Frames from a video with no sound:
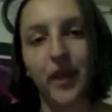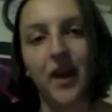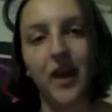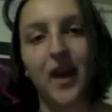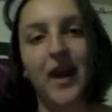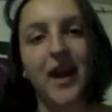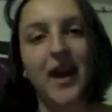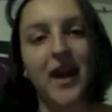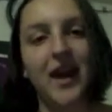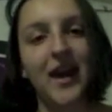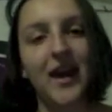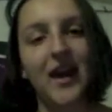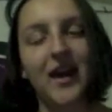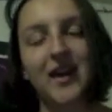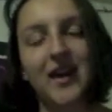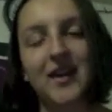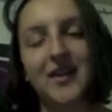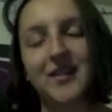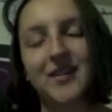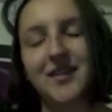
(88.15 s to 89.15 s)

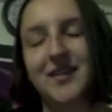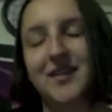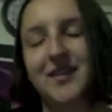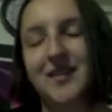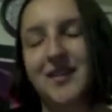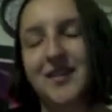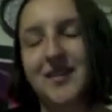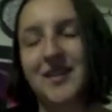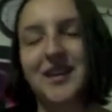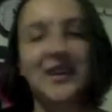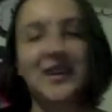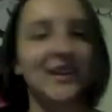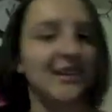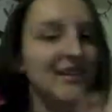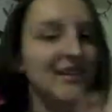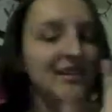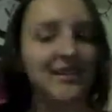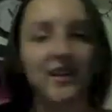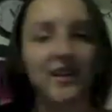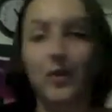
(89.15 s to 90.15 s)
and he
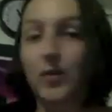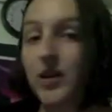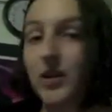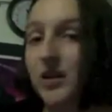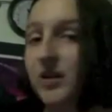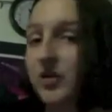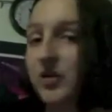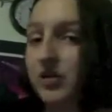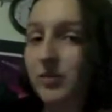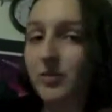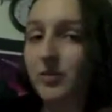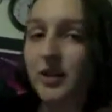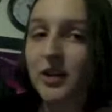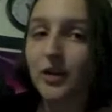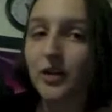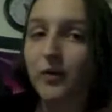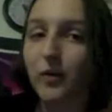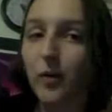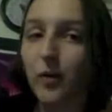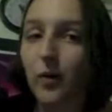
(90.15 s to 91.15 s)
doesn't say what instrument it's
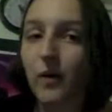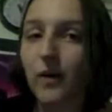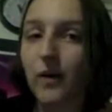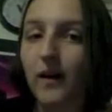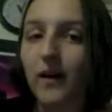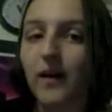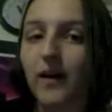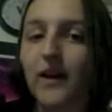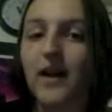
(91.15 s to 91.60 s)
for.